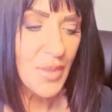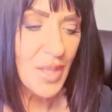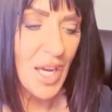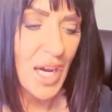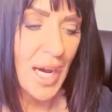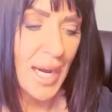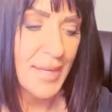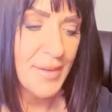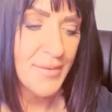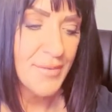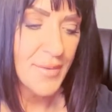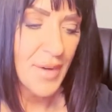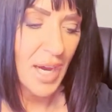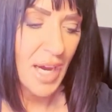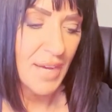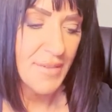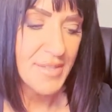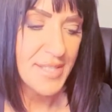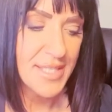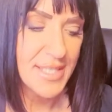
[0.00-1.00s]
I've,
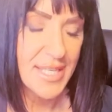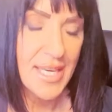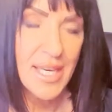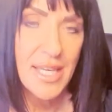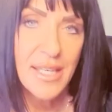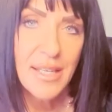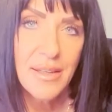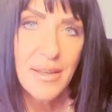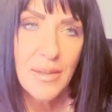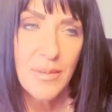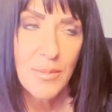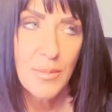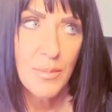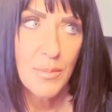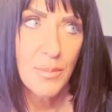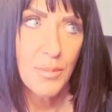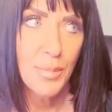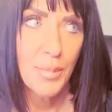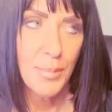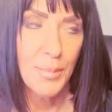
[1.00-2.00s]
I've said
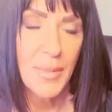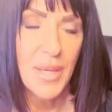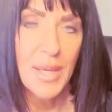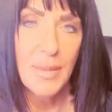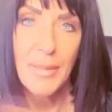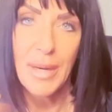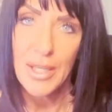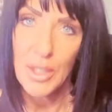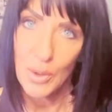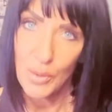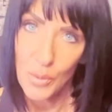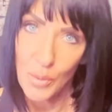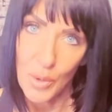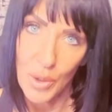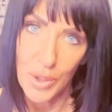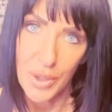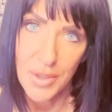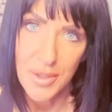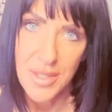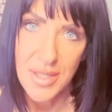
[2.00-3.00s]
in my own
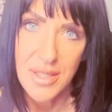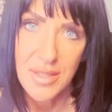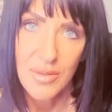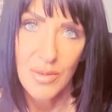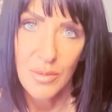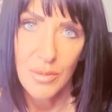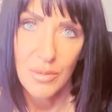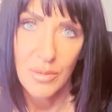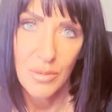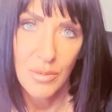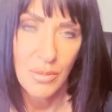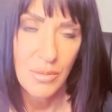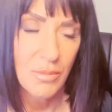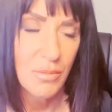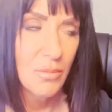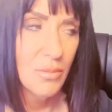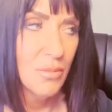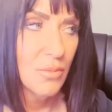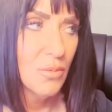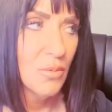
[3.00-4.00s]
words
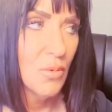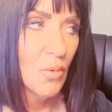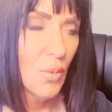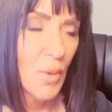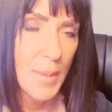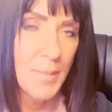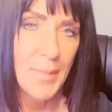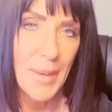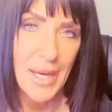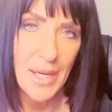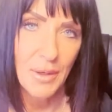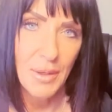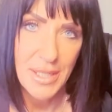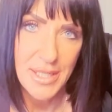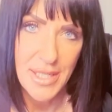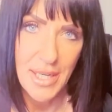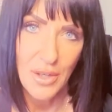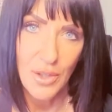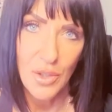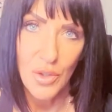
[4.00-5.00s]
what
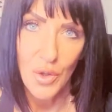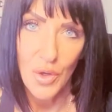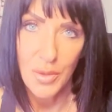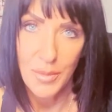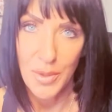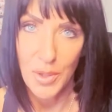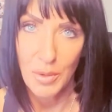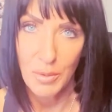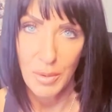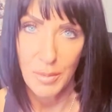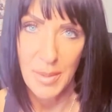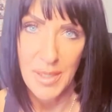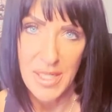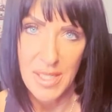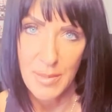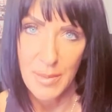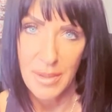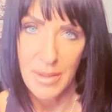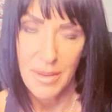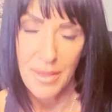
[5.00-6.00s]
bioidentical hormonal
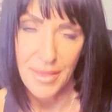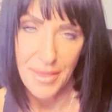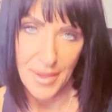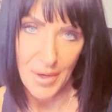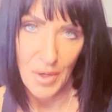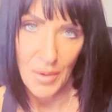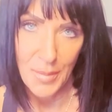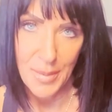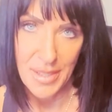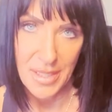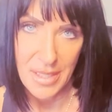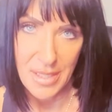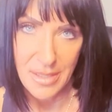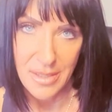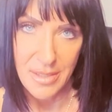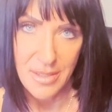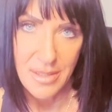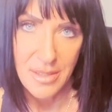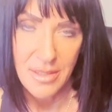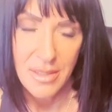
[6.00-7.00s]
replacement therapy
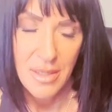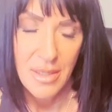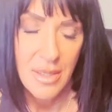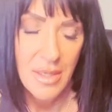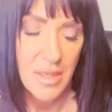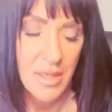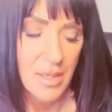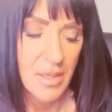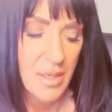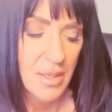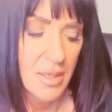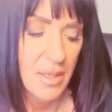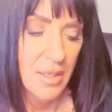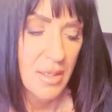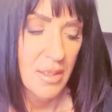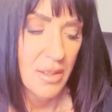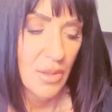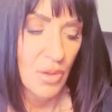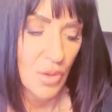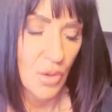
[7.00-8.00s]
is,
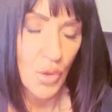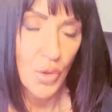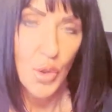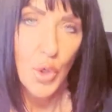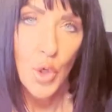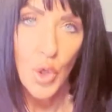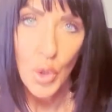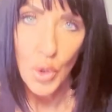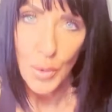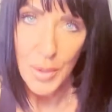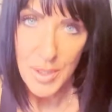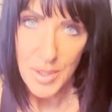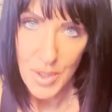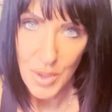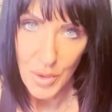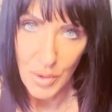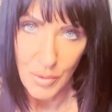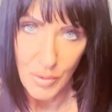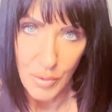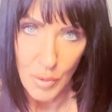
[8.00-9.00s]
who it's
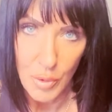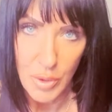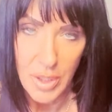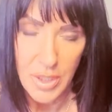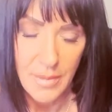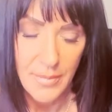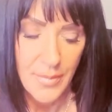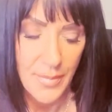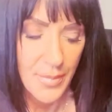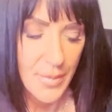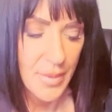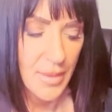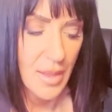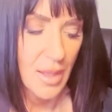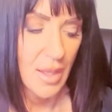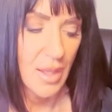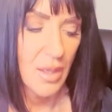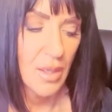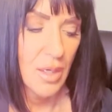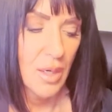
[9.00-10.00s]
good for,
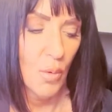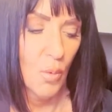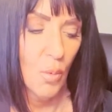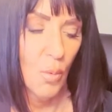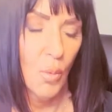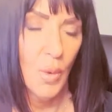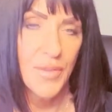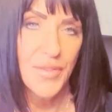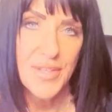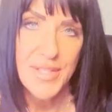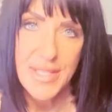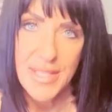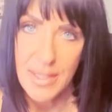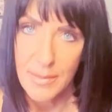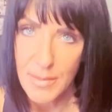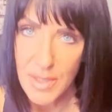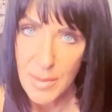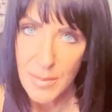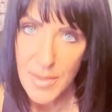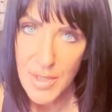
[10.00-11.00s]
what the
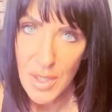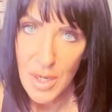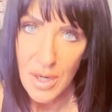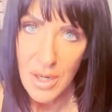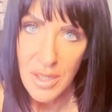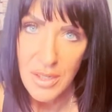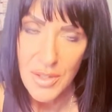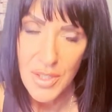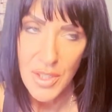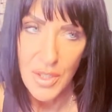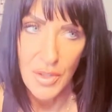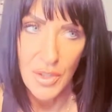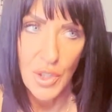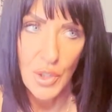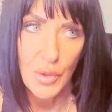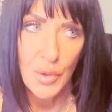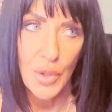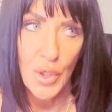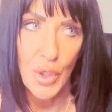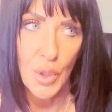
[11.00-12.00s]
symptoms are so that
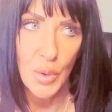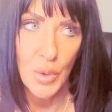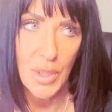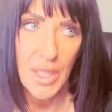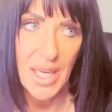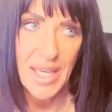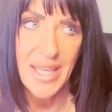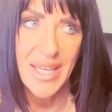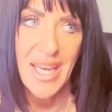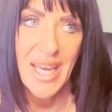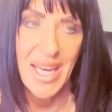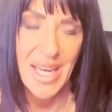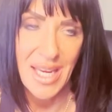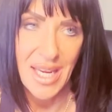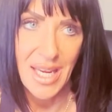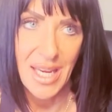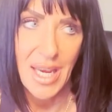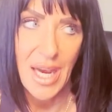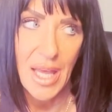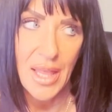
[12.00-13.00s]
you know like
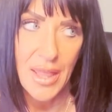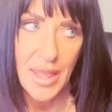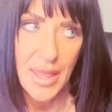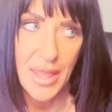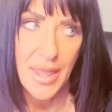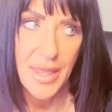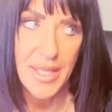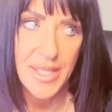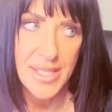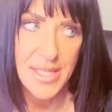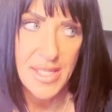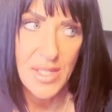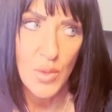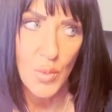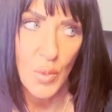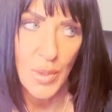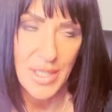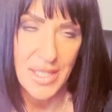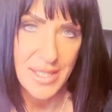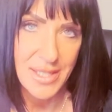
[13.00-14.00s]
hey this is
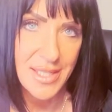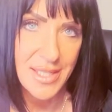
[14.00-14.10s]
when it's